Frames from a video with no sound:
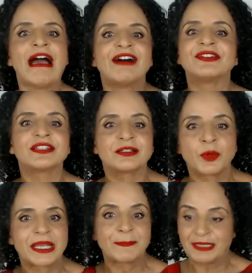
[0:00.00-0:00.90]
have a
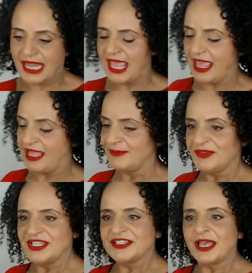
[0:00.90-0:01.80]
quick play.
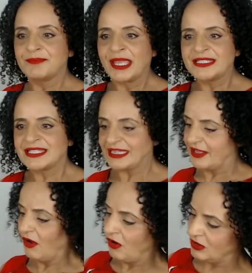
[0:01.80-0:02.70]
And basically
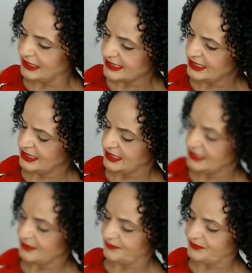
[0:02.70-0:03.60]
all I did
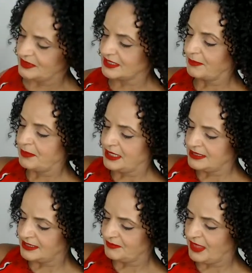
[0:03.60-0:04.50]
was I
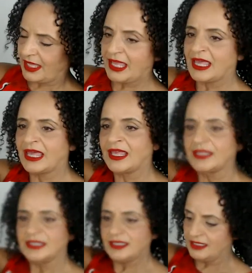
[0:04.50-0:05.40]
picked up the hair
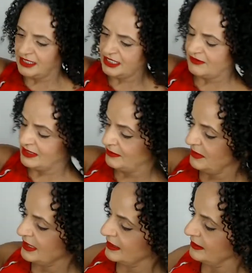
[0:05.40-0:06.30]
here in the
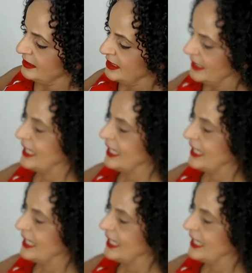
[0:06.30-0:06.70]
middle, and